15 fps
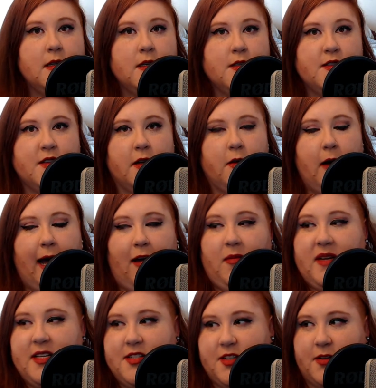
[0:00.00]
So how I'm
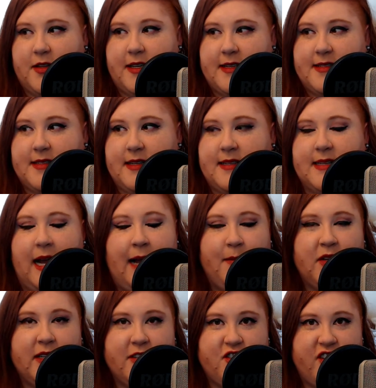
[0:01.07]
gonna do this is I'm
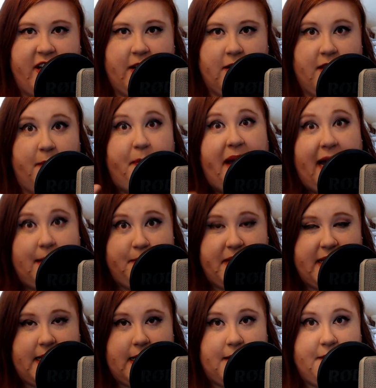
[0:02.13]
gonna share the pet
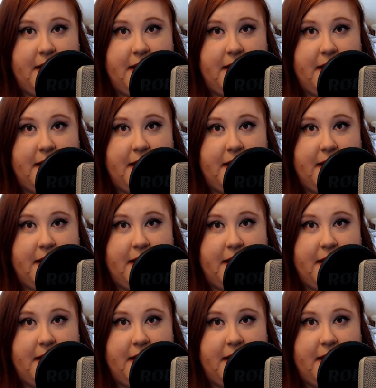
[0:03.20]
peeve